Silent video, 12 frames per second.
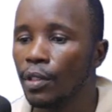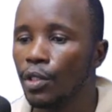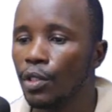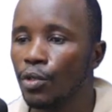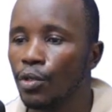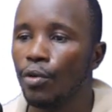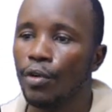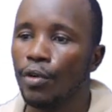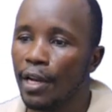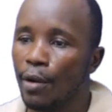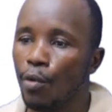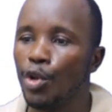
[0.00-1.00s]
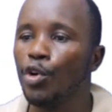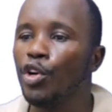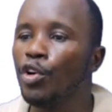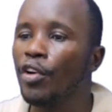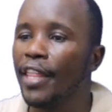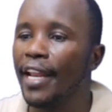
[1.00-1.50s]
So we
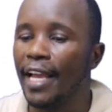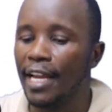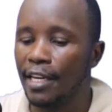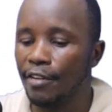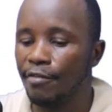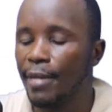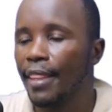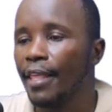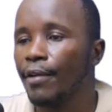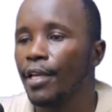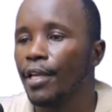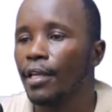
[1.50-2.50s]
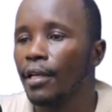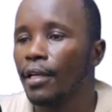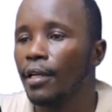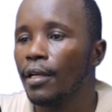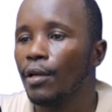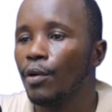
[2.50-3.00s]
include the negative, by the way.
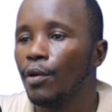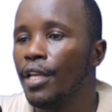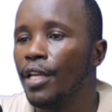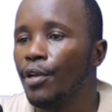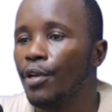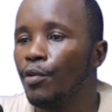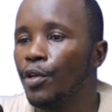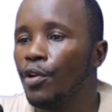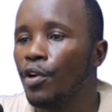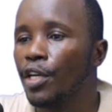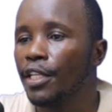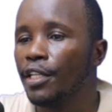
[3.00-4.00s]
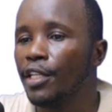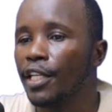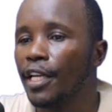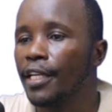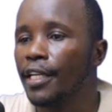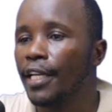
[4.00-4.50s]
Here we don't
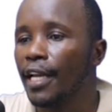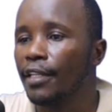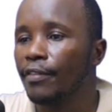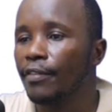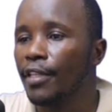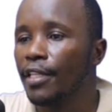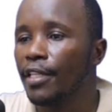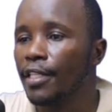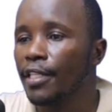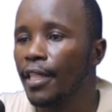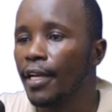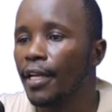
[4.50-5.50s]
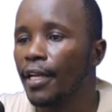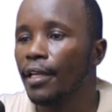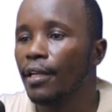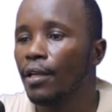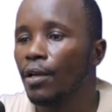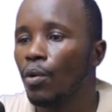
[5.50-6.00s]
indicate negative. This is
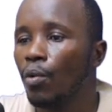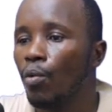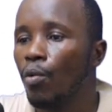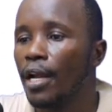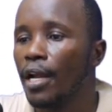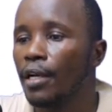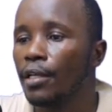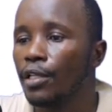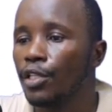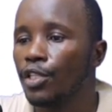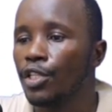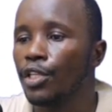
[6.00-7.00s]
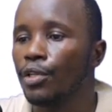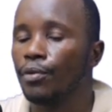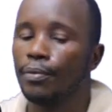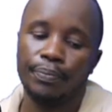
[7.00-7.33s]
3, 1, 0.